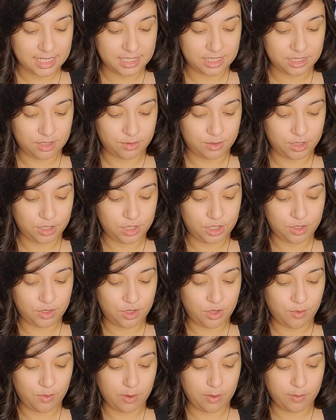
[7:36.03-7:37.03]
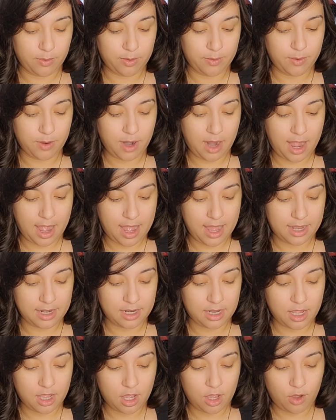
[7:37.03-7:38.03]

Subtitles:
I just want to show you where we were at.